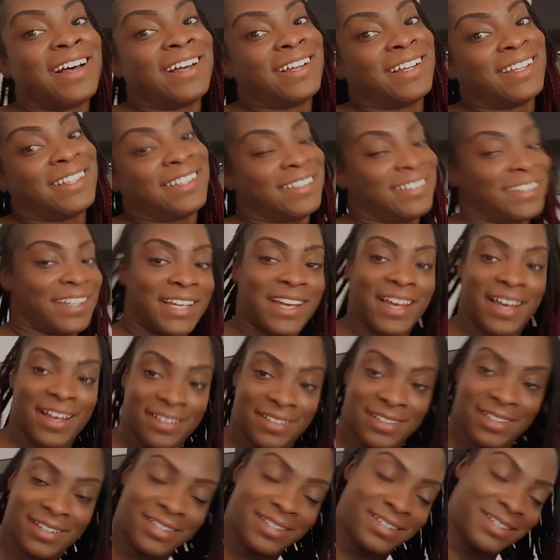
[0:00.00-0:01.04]
So yeah,
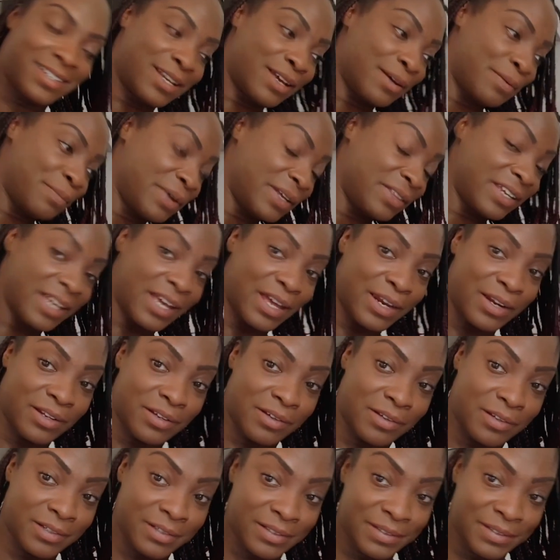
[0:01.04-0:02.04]
let's put the kettle on.